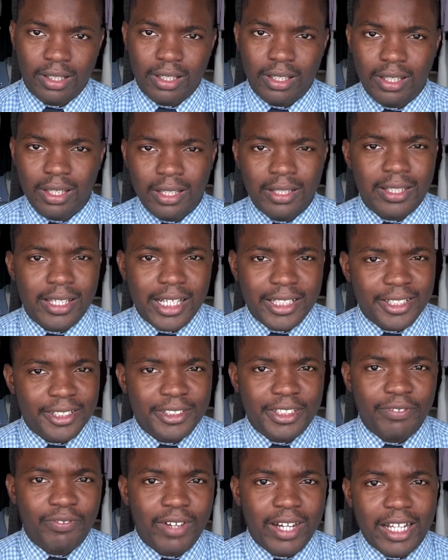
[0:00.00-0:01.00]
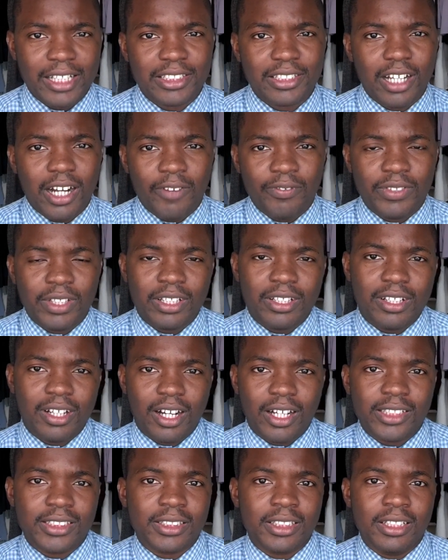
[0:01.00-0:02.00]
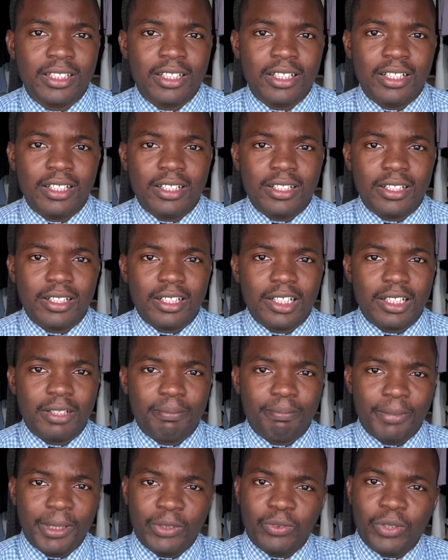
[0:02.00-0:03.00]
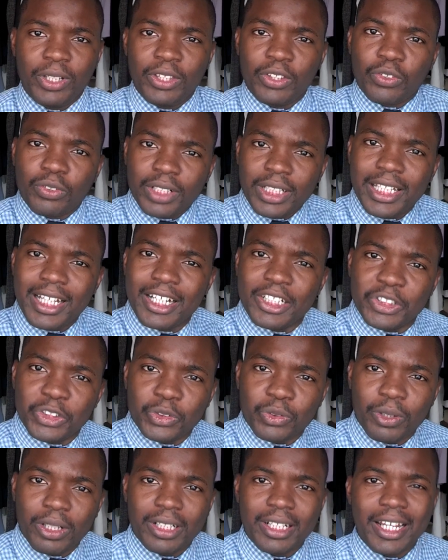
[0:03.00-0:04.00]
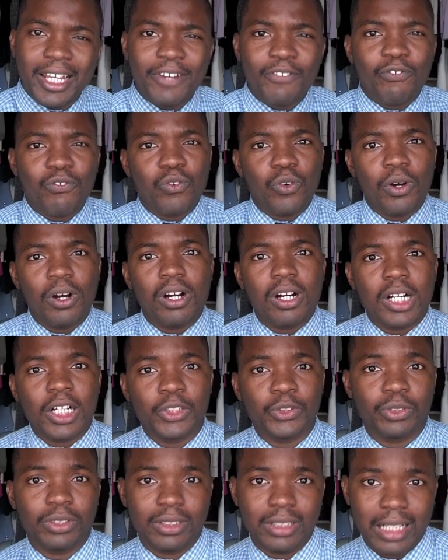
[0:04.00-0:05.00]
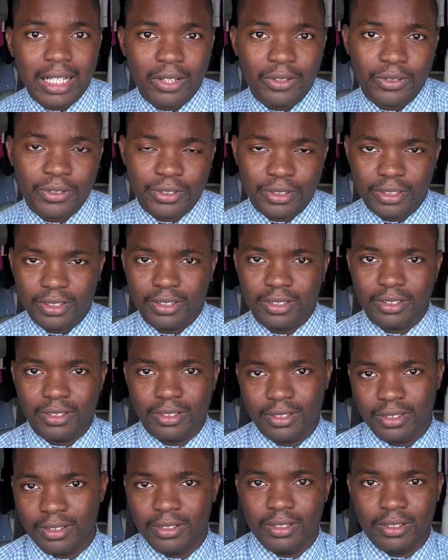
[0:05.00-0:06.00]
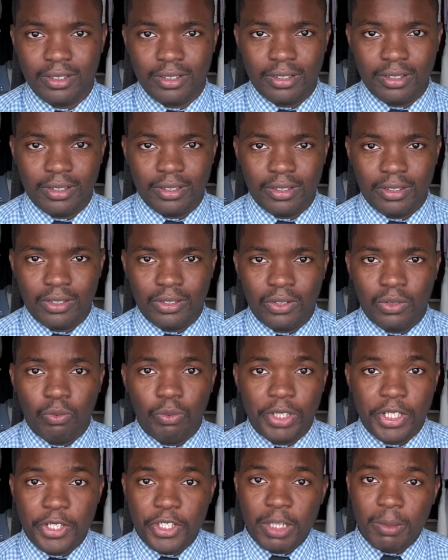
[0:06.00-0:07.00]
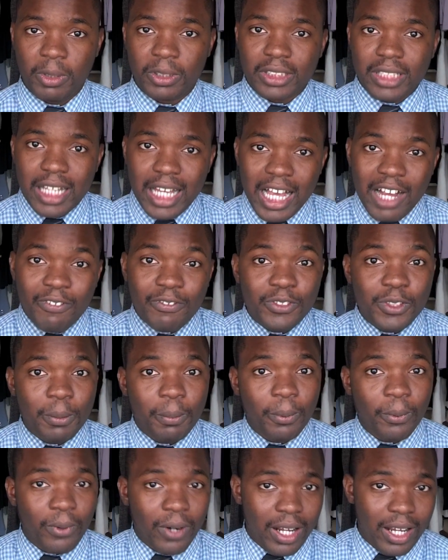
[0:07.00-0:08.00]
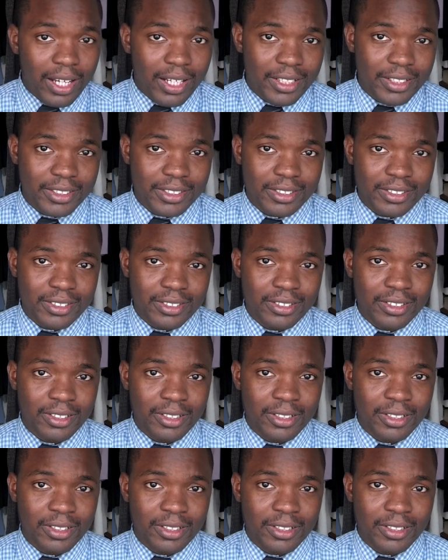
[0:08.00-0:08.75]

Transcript: A Nexus device often costs between $300 and $400, which is almost half the price